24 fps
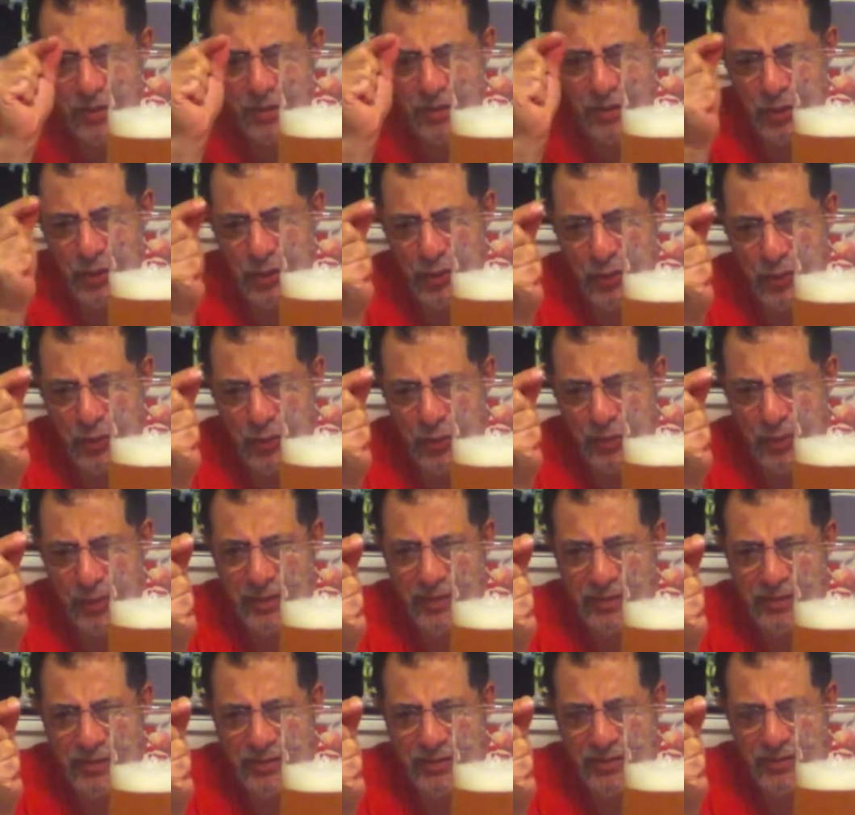So the
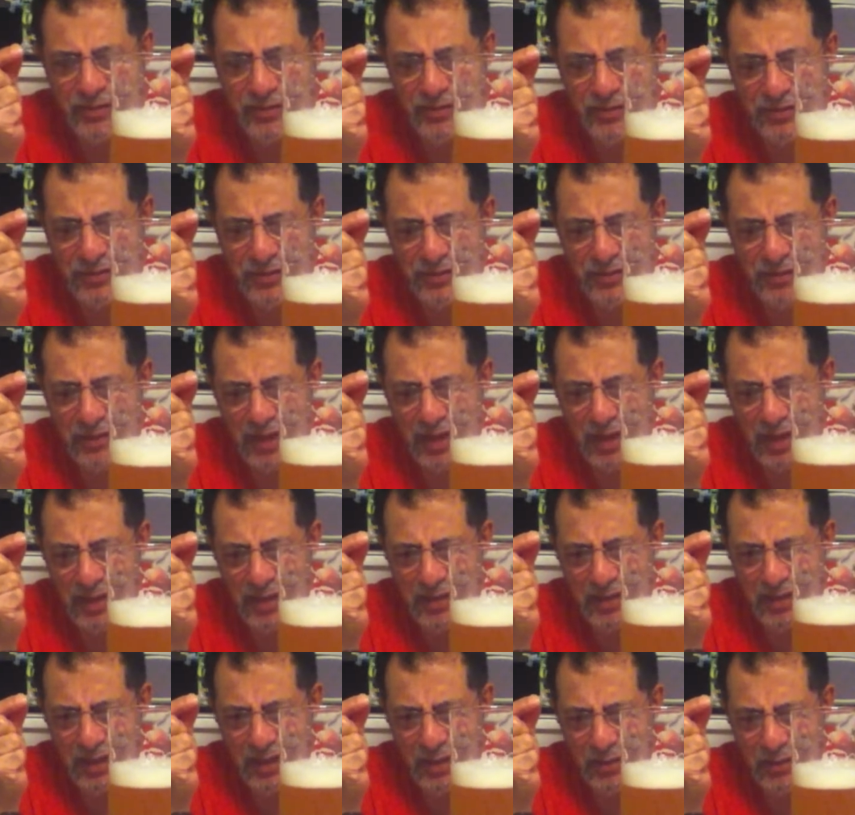bitterness doesn't
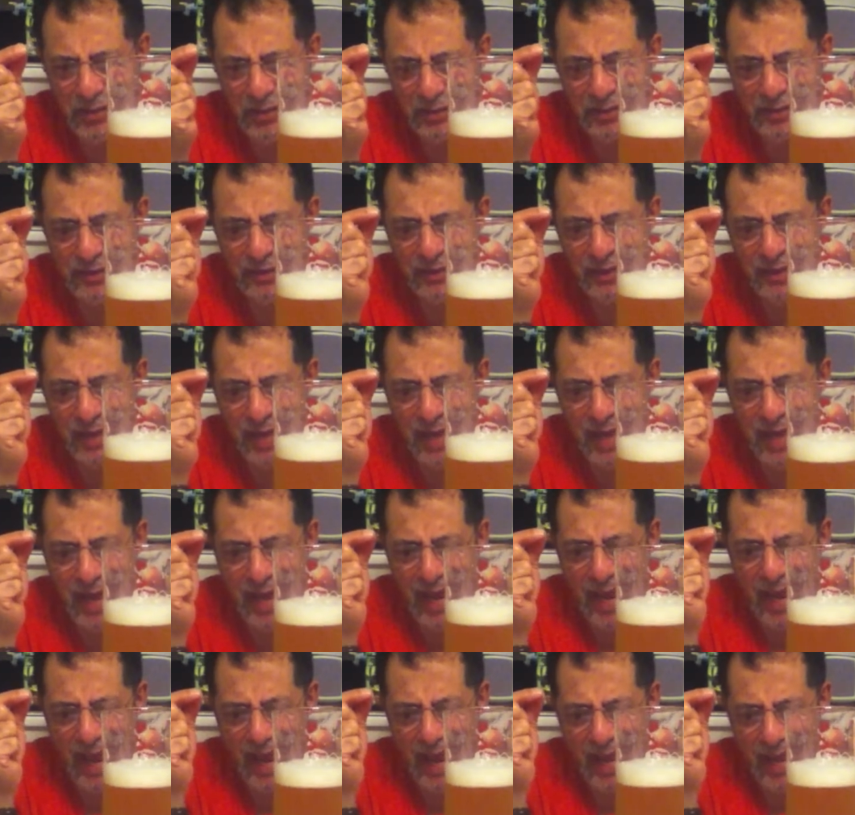stand out,
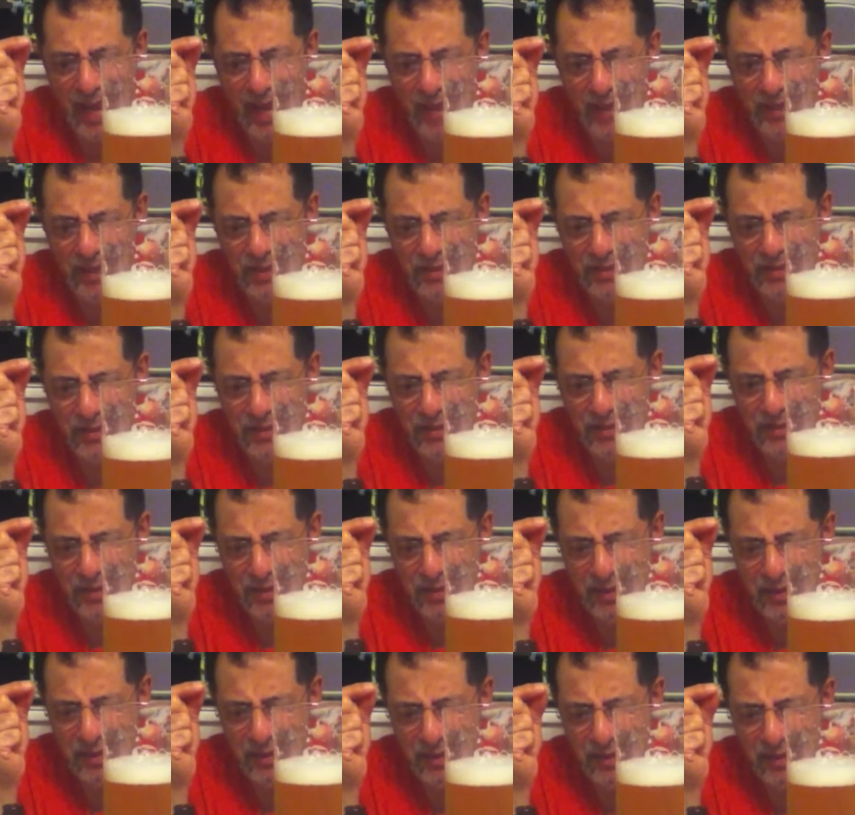and
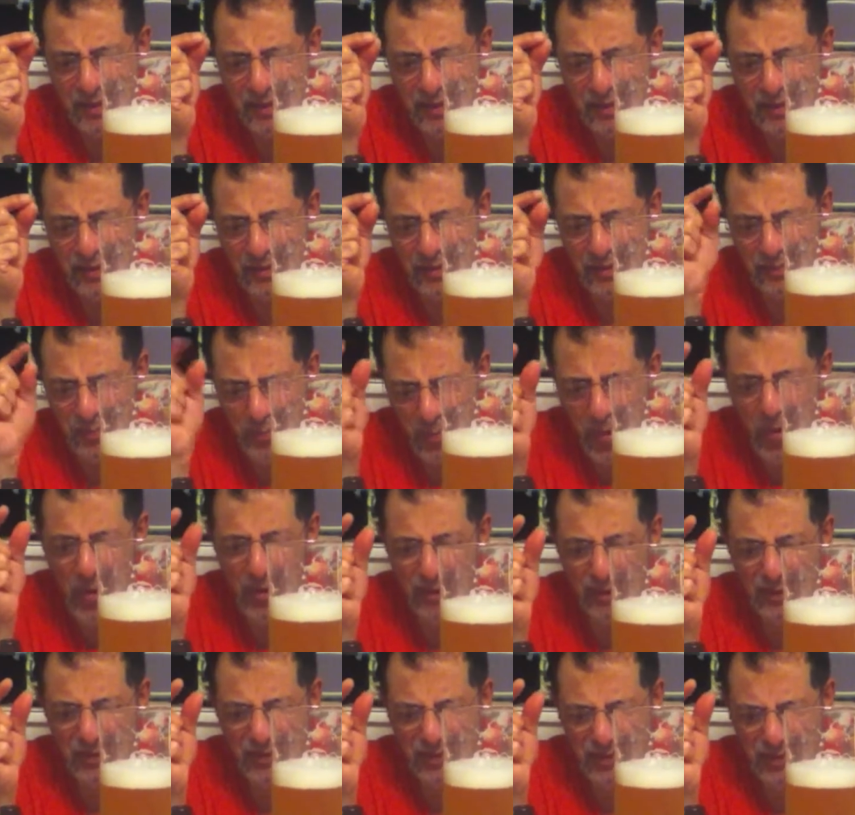the
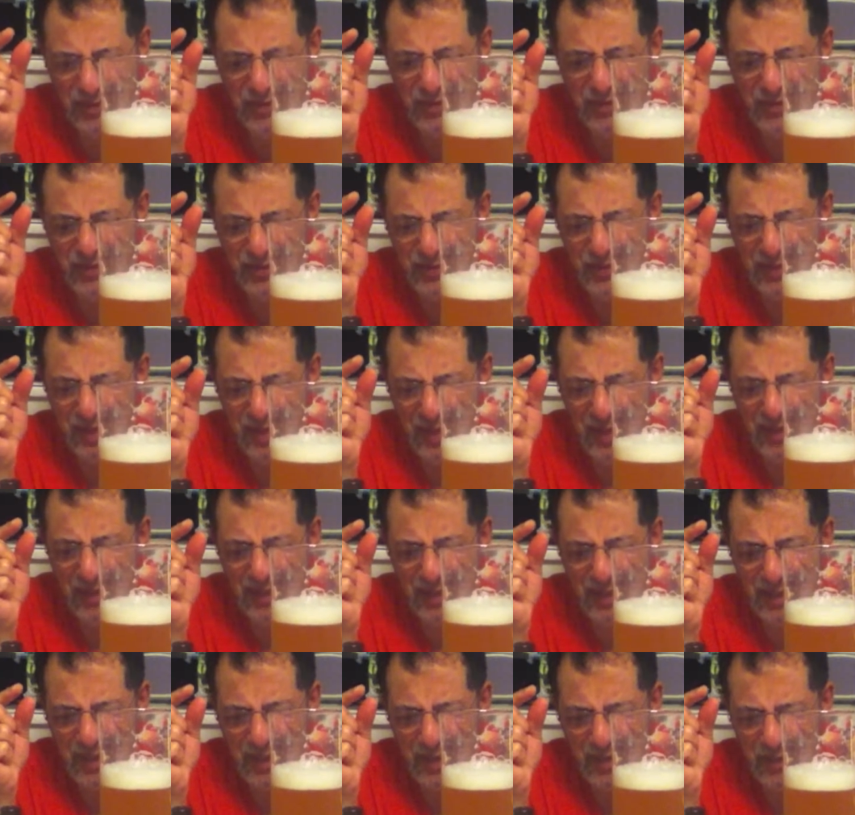malt doesn't
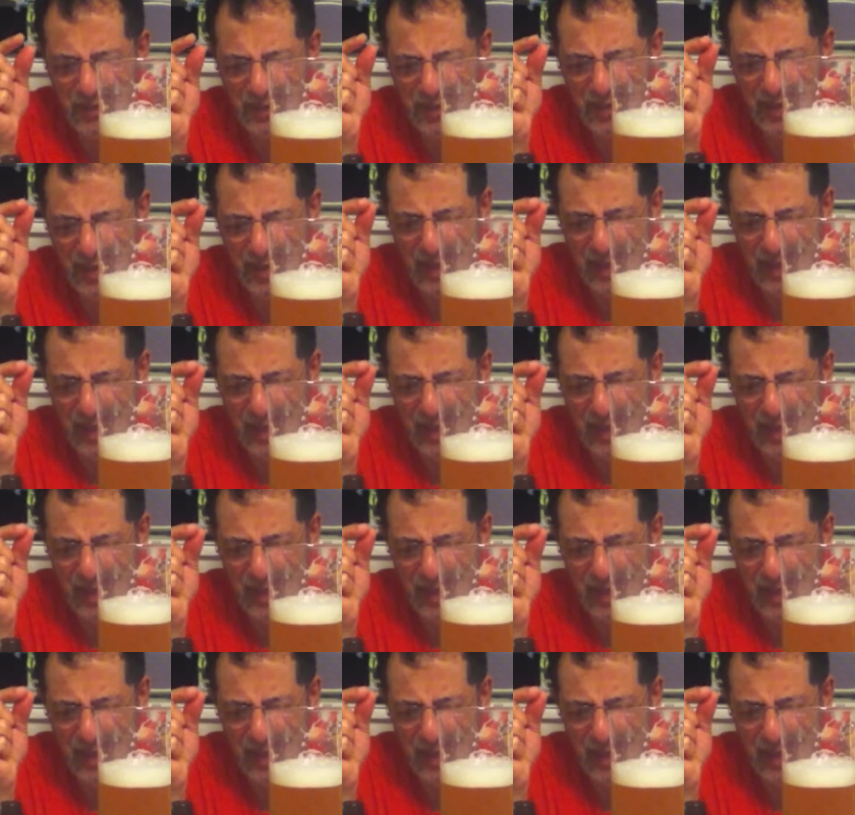stand out.